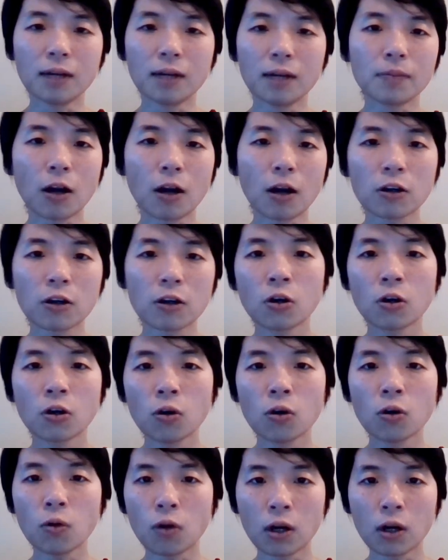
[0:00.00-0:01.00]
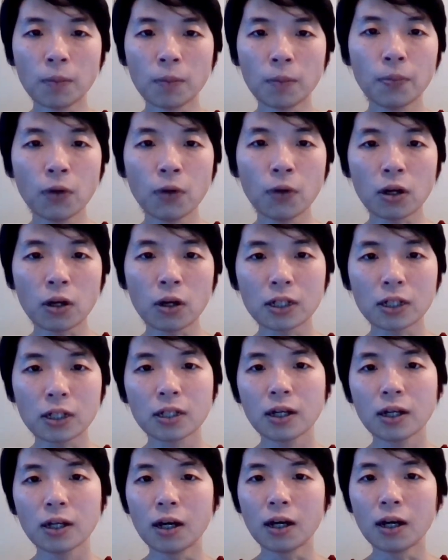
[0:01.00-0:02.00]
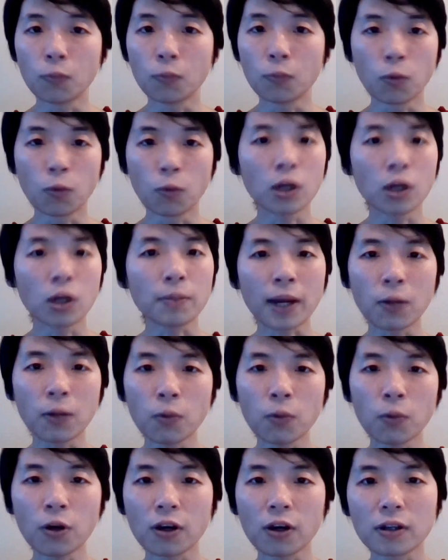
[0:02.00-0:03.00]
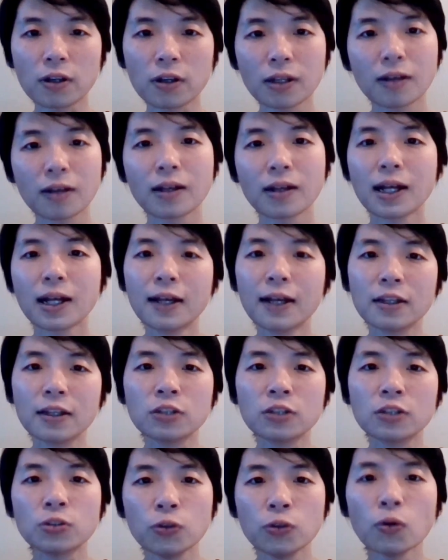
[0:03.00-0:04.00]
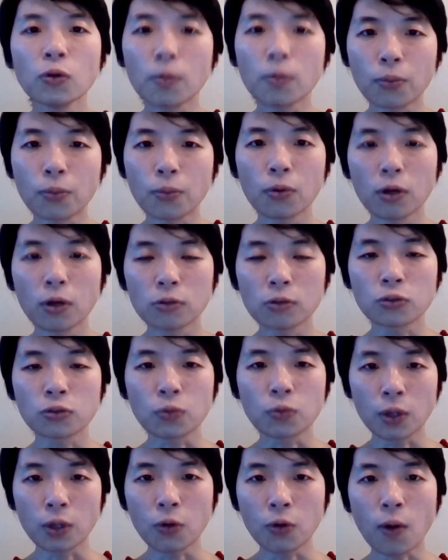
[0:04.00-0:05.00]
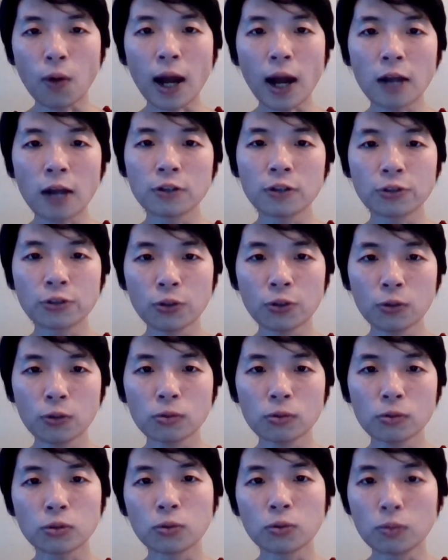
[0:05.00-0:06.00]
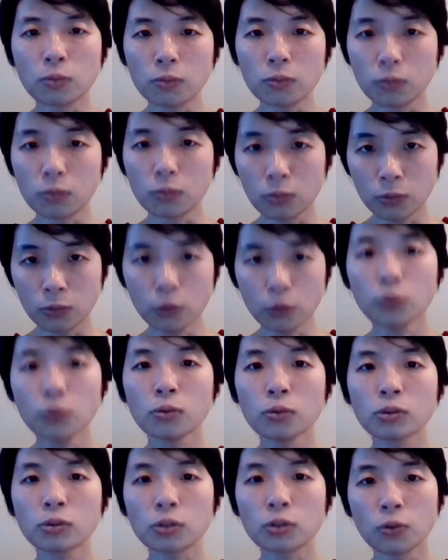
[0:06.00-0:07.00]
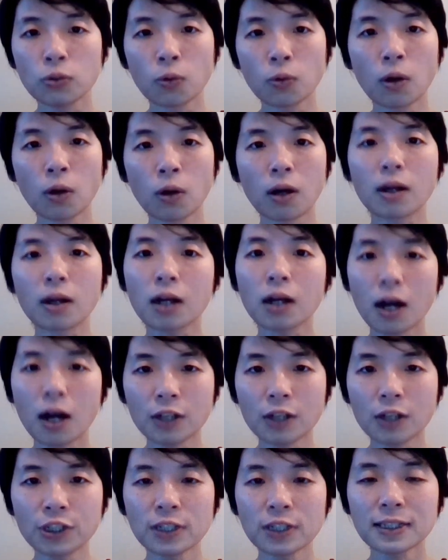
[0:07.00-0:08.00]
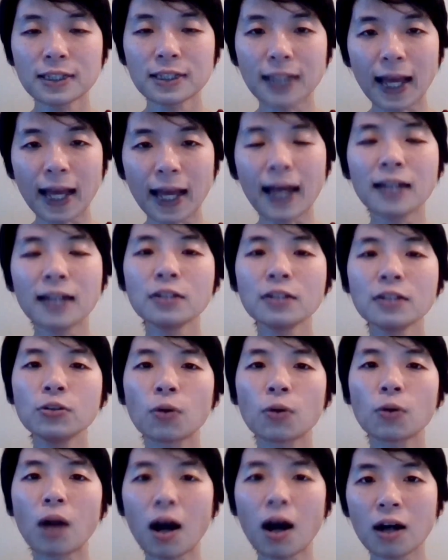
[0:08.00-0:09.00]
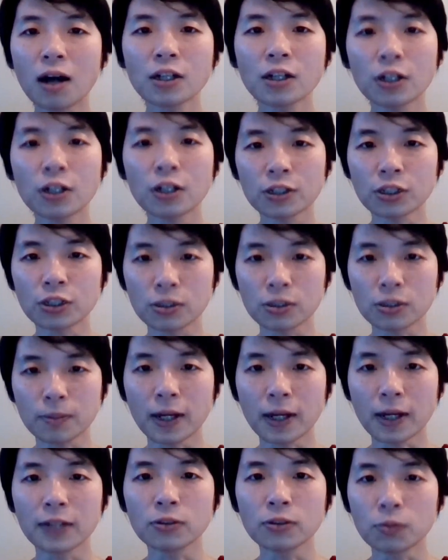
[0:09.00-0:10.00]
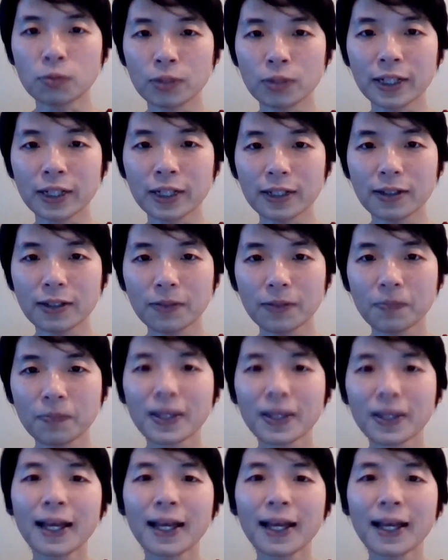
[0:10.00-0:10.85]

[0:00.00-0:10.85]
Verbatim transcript: um, article, or a book, word by word, this new approach requires you to use your conscious and your unconscious mind to read.